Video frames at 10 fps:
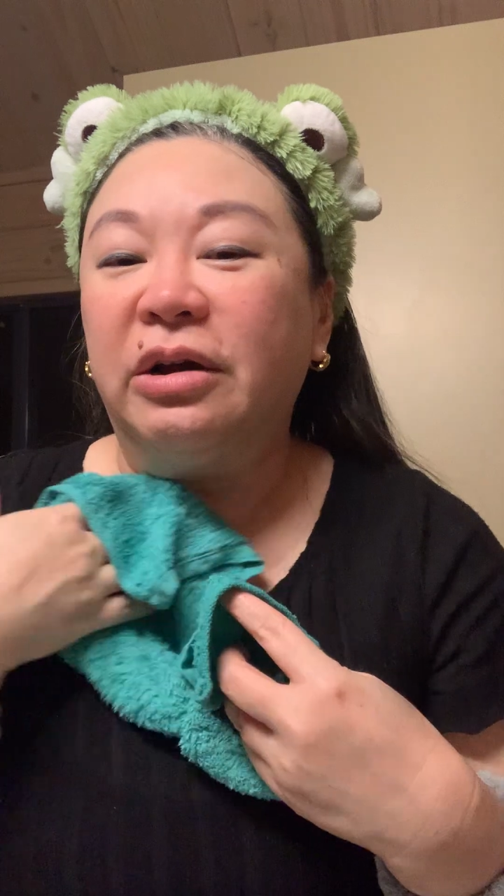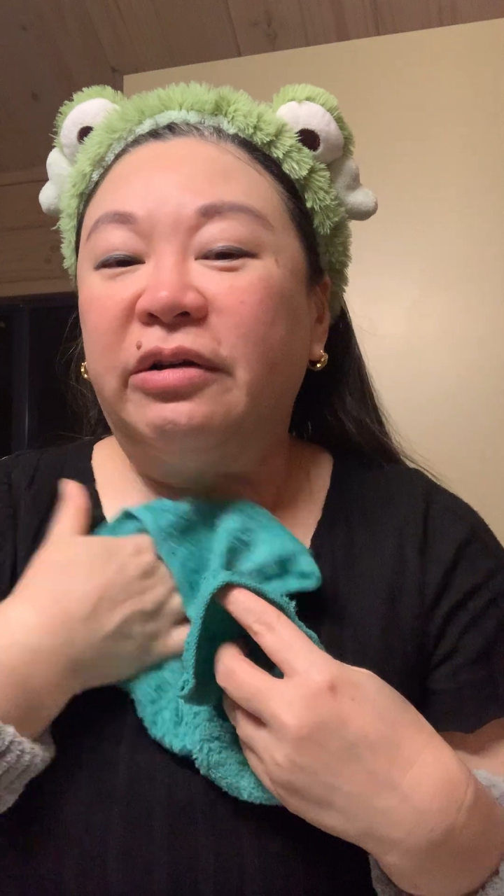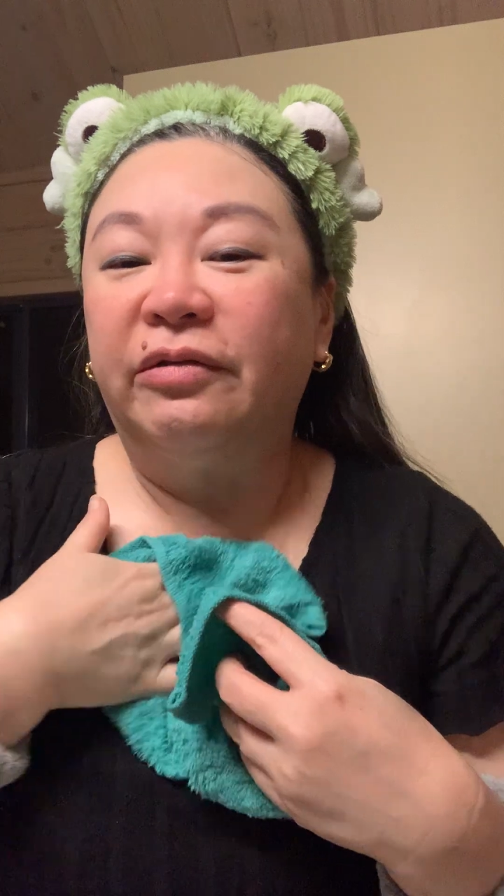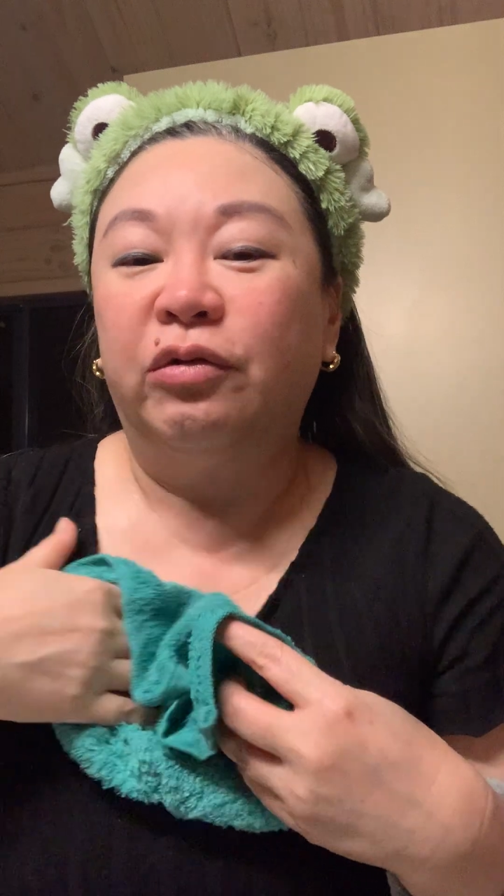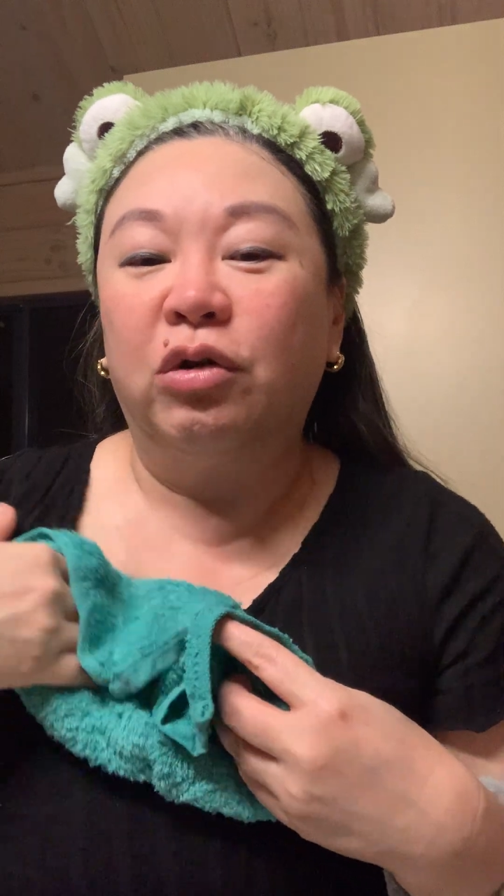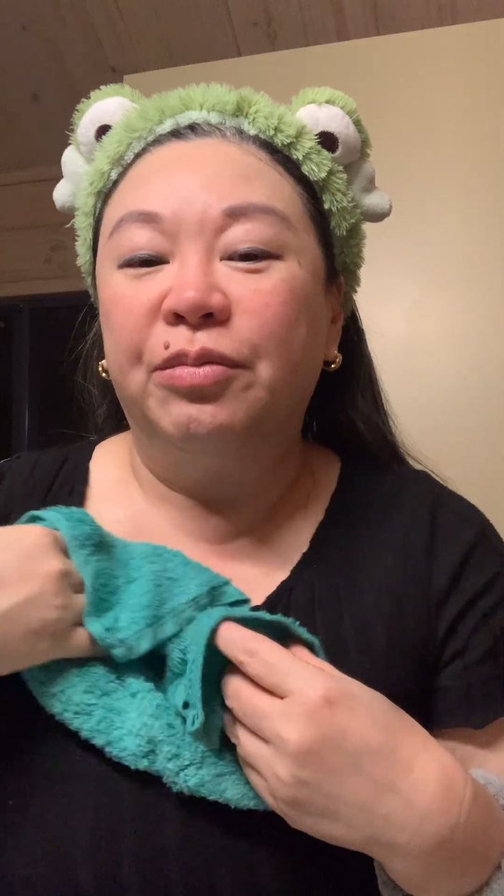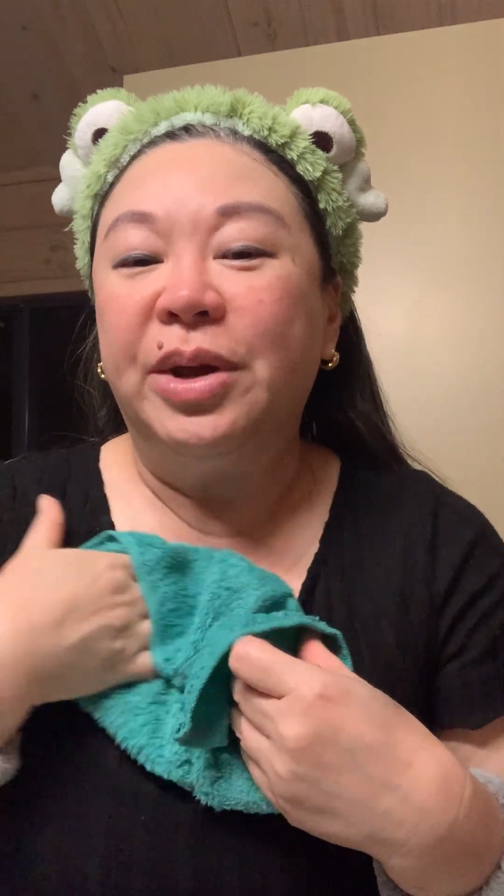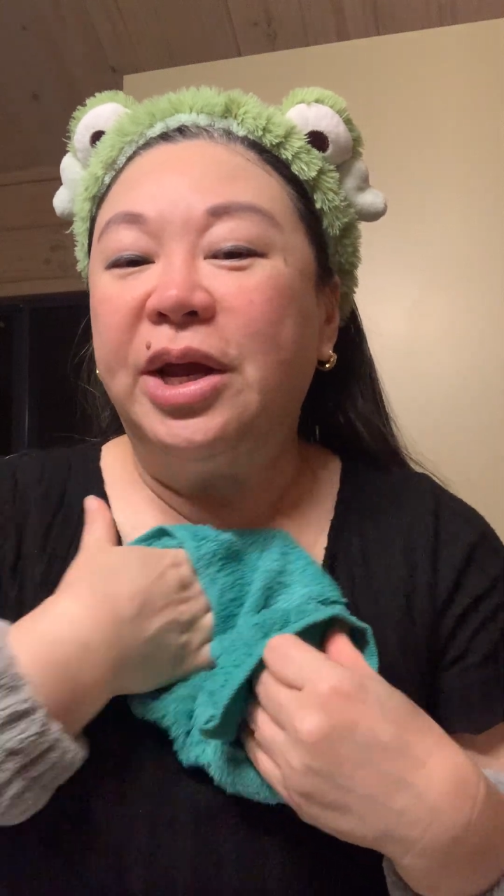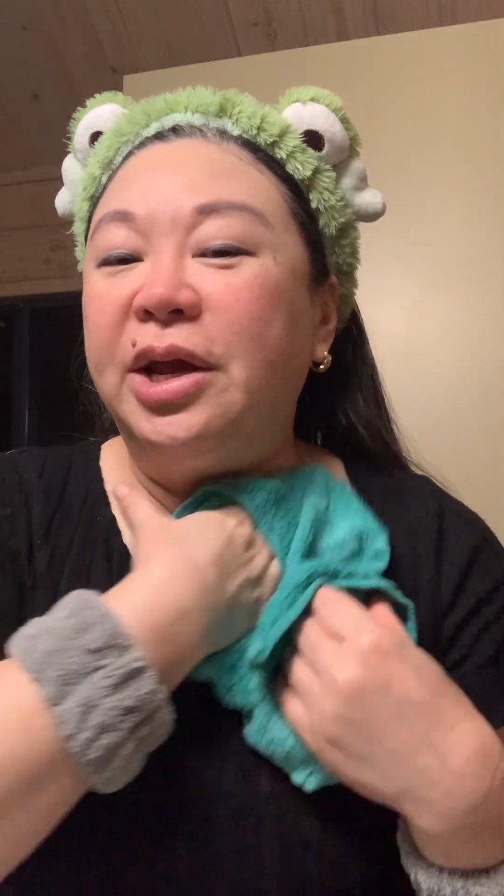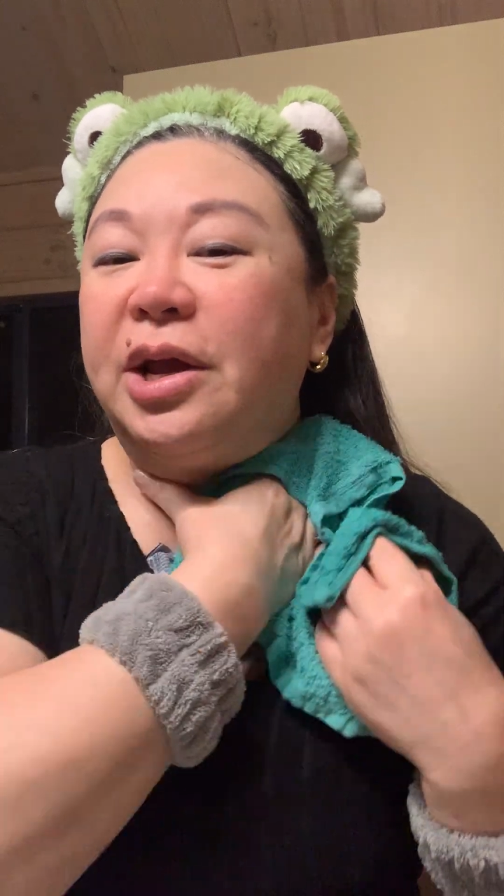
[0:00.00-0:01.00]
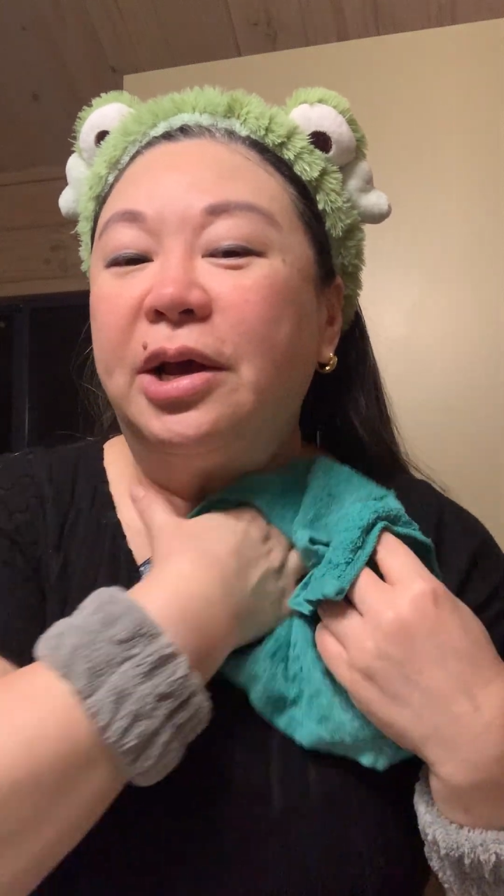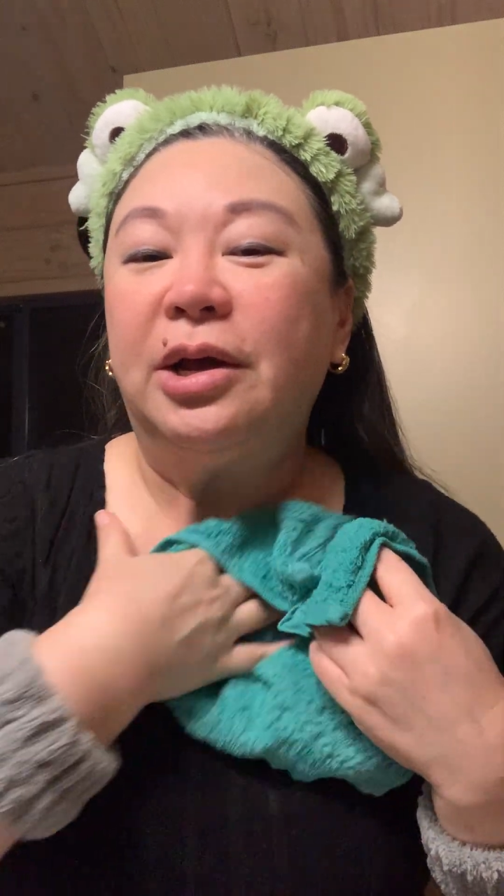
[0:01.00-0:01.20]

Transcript: for me.